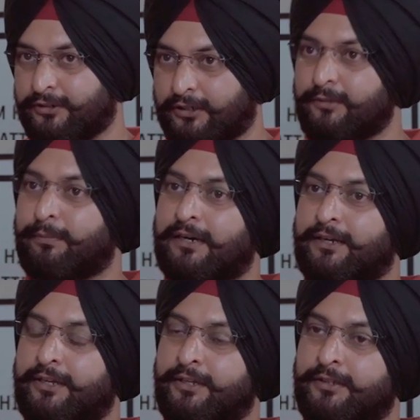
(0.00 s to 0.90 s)
third
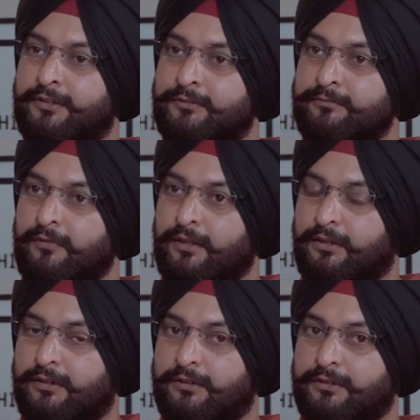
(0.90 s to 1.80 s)
party
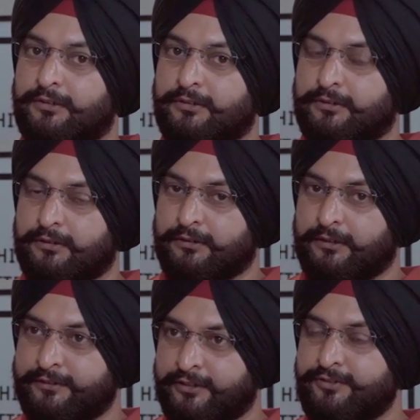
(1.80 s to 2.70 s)

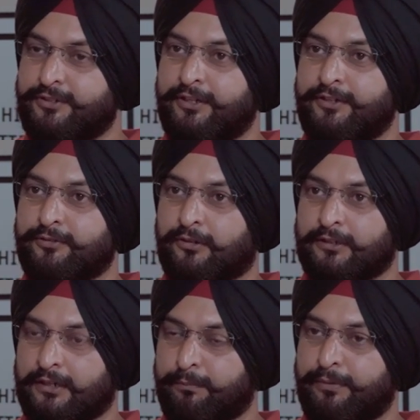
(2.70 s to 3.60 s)
agencies or
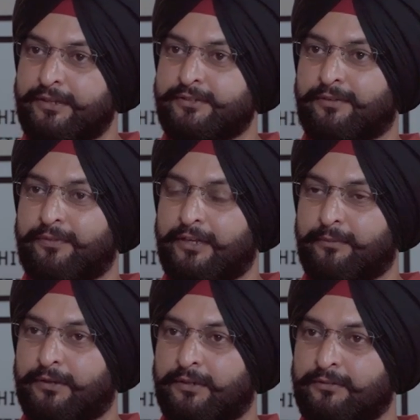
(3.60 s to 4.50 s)
companies
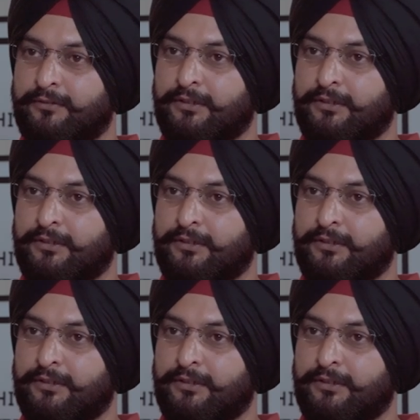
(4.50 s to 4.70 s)
available.